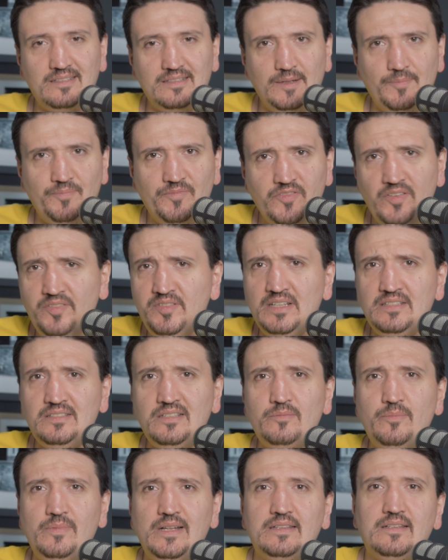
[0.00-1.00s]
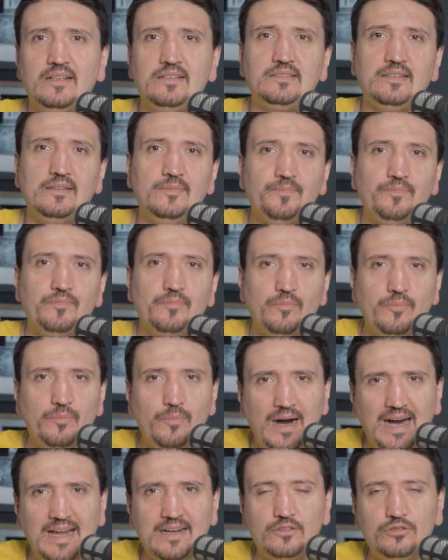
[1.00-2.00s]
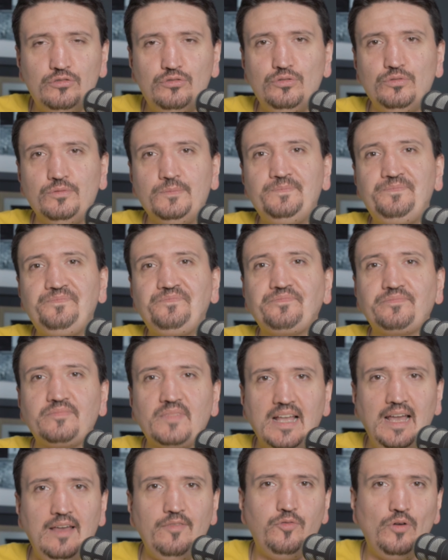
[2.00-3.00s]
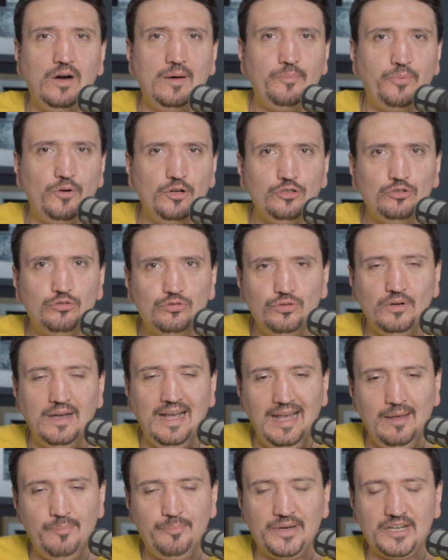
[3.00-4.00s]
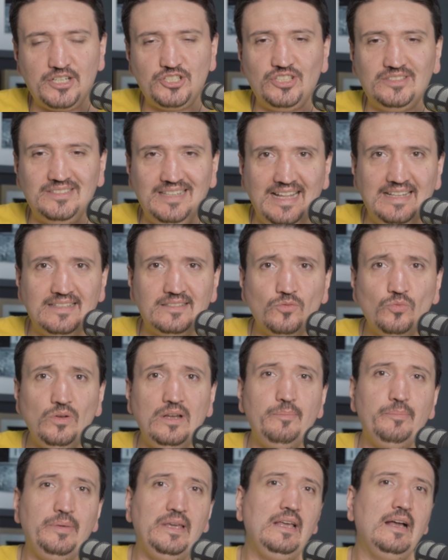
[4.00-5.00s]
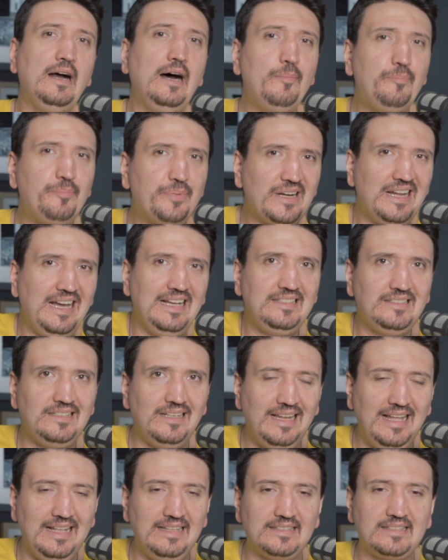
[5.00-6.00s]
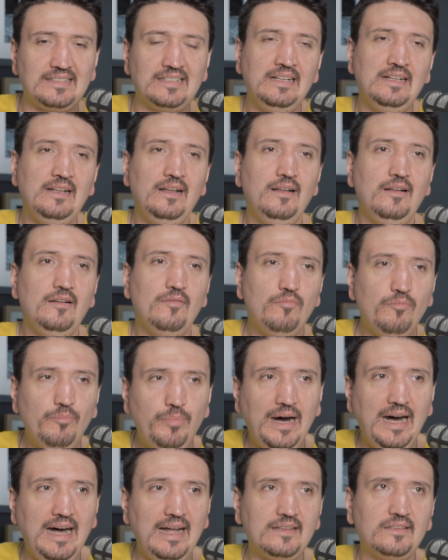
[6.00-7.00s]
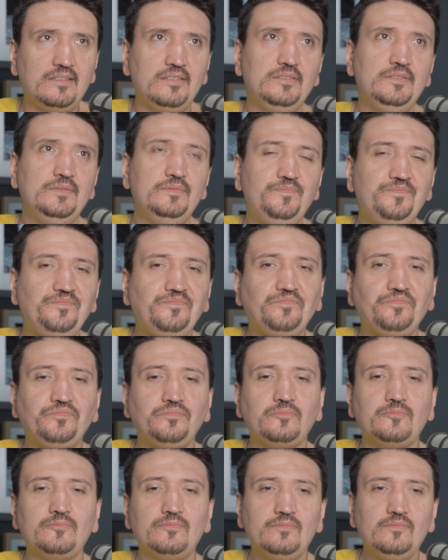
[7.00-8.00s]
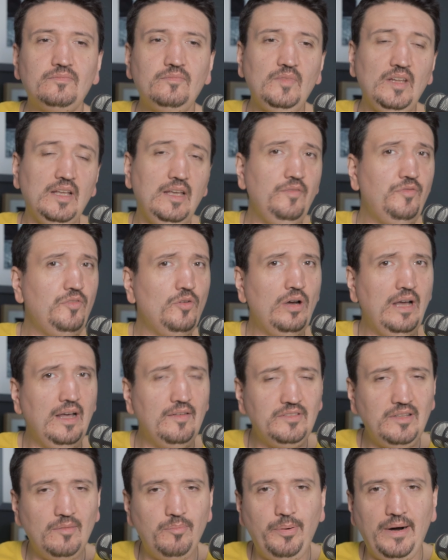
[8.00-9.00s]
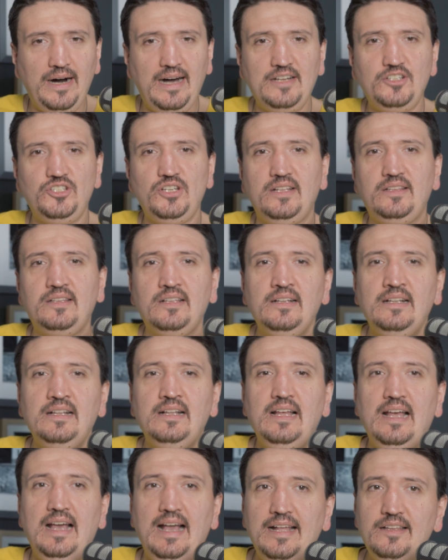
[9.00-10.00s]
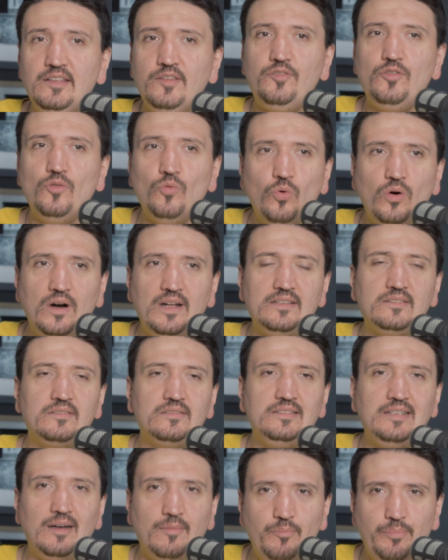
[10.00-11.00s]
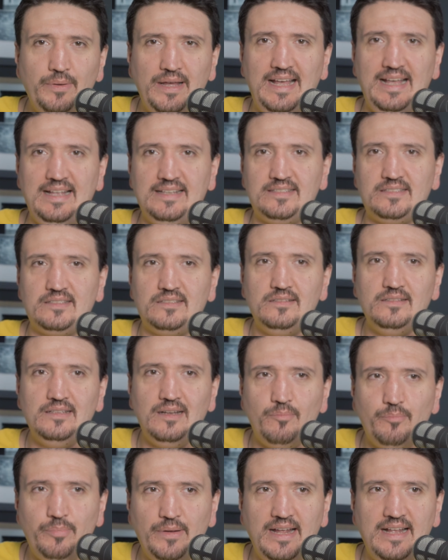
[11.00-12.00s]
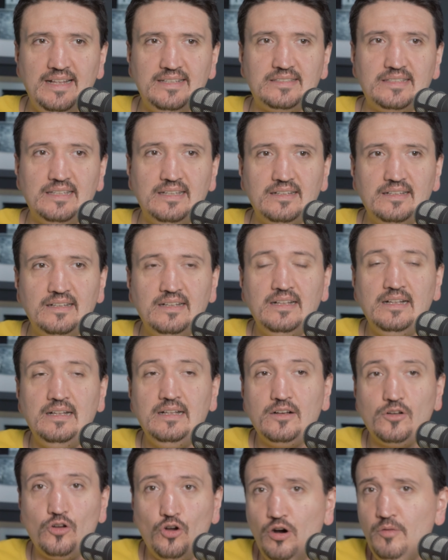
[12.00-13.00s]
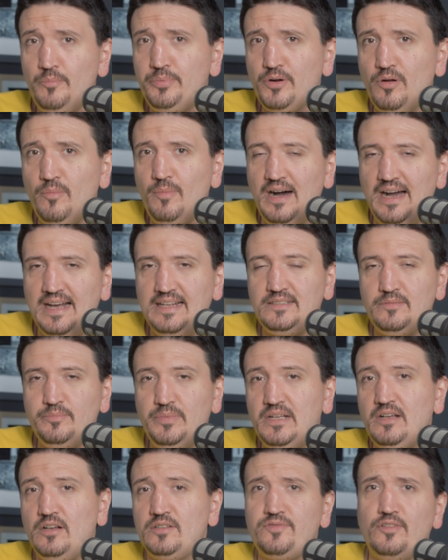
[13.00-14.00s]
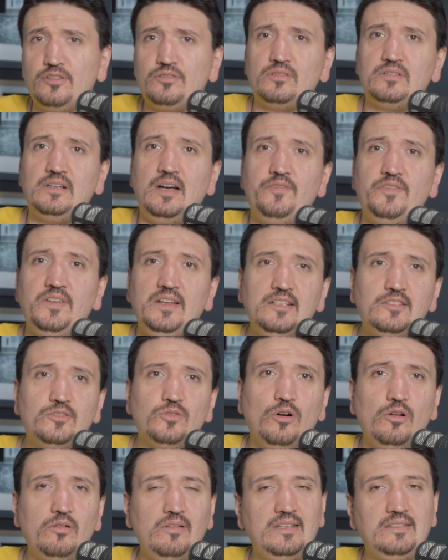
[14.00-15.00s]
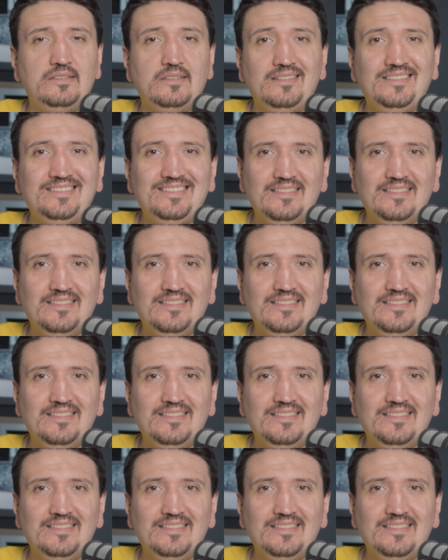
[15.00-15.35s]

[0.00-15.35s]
56mm Mark II f1.2 aperture lens will be a pricey lens, but if you have the budget and if you want the best compromise, because photography it's always